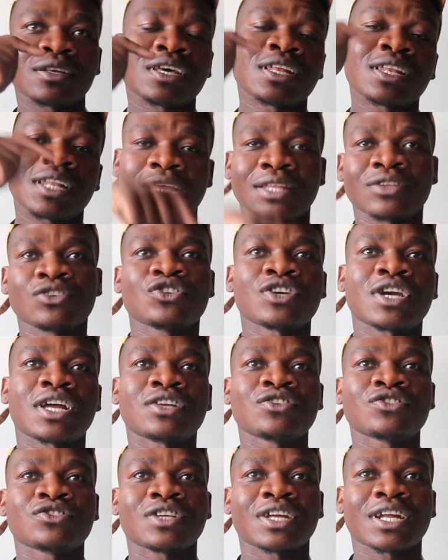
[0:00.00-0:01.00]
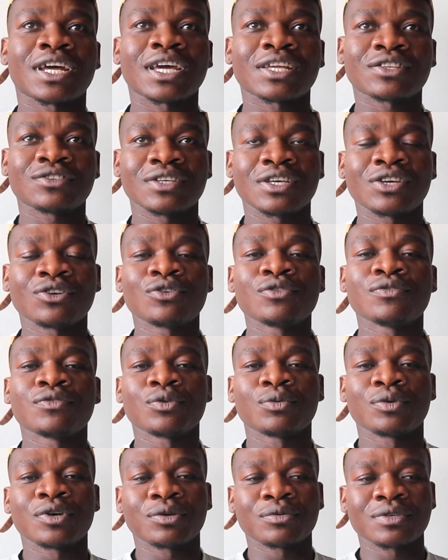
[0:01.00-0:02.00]
another challenge that I had to get
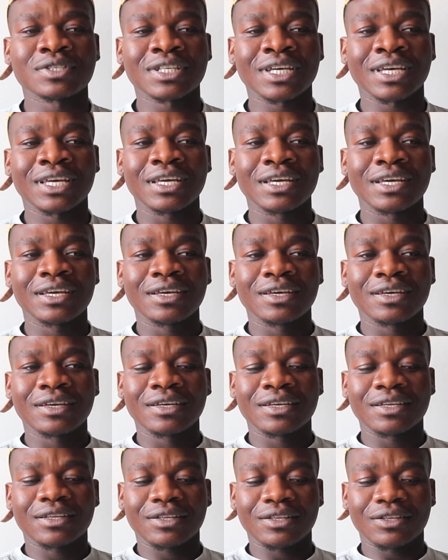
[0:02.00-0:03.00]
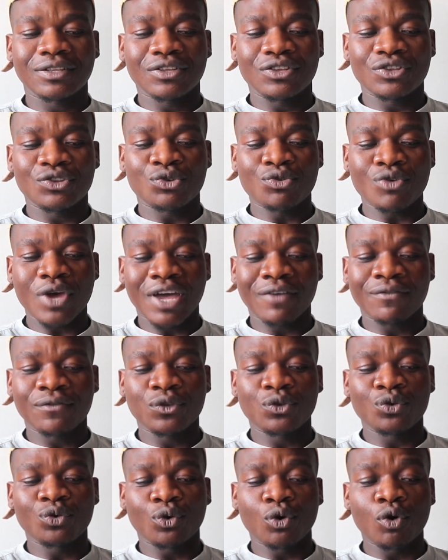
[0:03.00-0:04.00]
over, where it was like, you
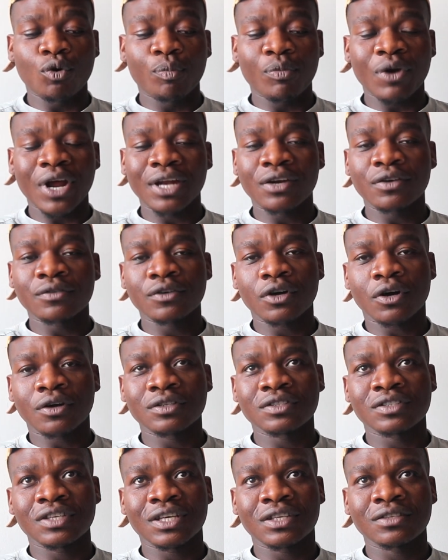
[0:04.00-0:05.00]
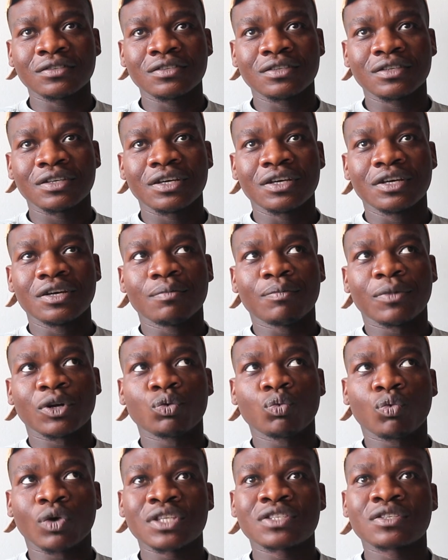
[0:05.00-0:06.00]
have your brand of content, but
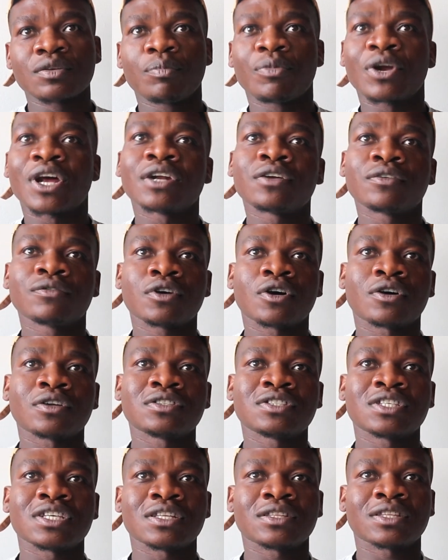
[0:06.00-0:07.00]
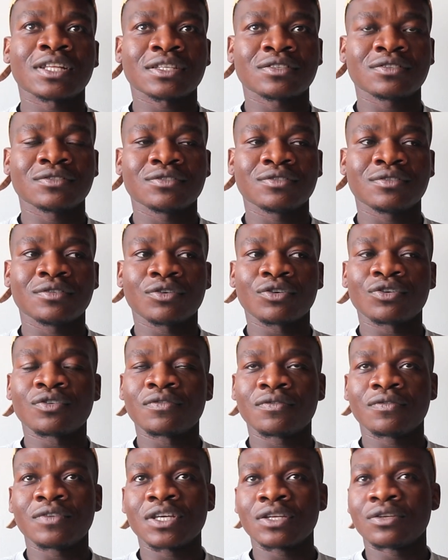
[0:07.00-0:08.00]
what's the brand of content that's going to
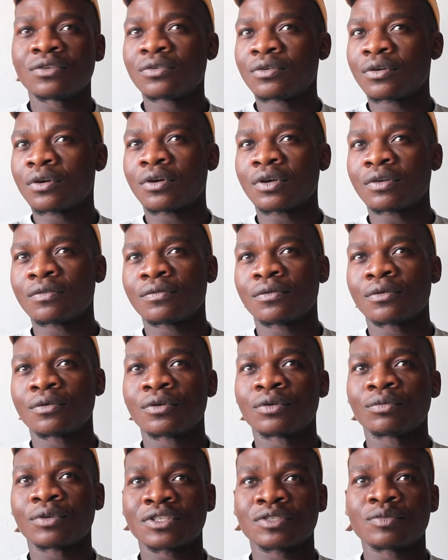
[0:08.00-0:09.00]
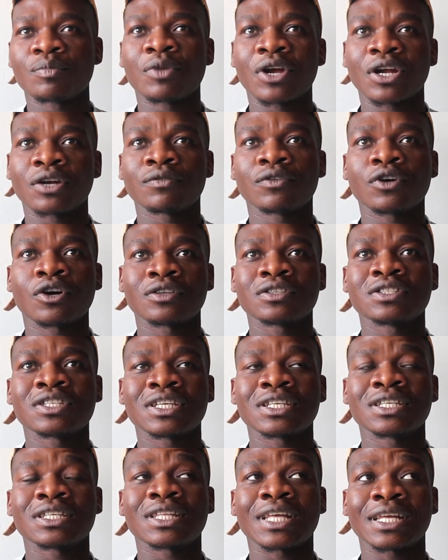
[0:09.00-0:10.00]
feed you going forward? What's the brand of
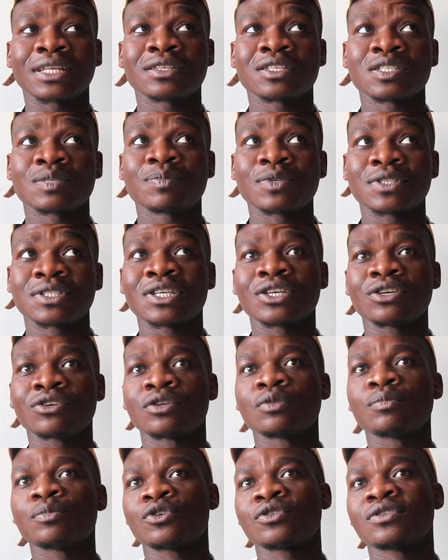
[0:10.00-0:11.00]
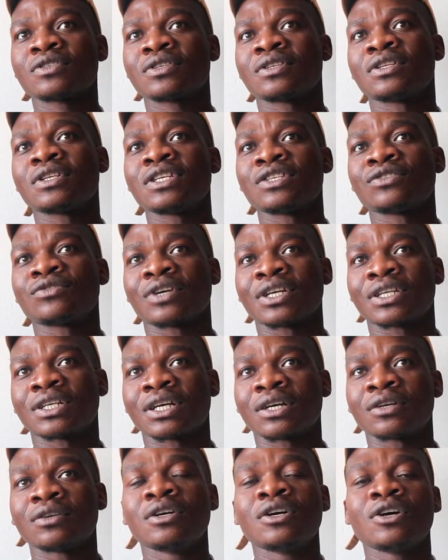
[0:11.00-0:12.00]
content that this particular person needs right
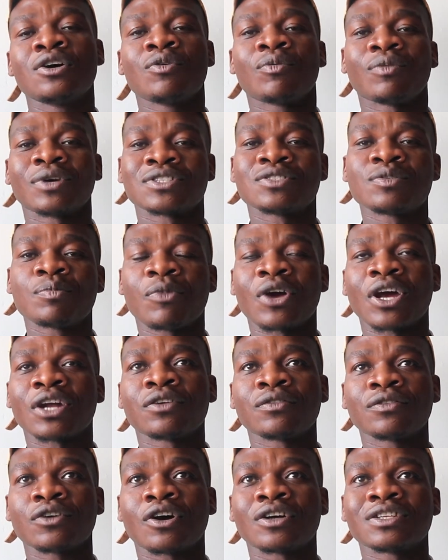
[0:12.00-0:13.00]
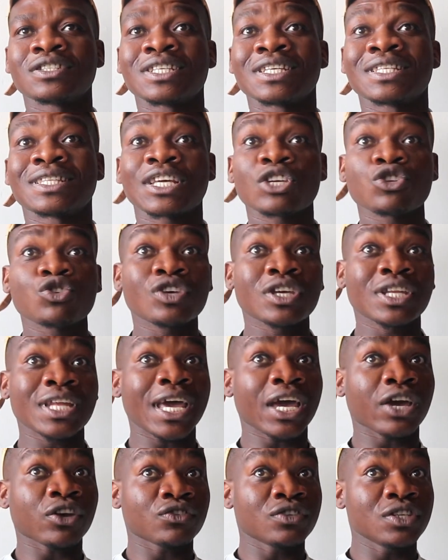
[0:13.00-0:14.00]
now? What's the brand of content that you can
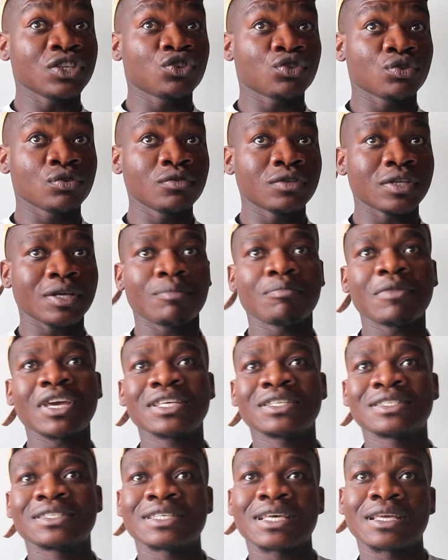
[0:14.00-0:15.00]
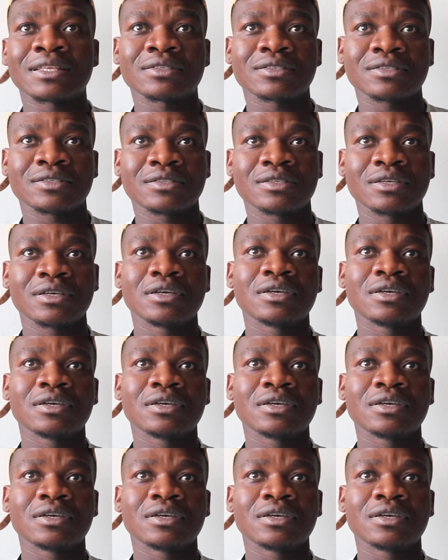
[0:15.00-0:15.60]
actually shoot and make sense?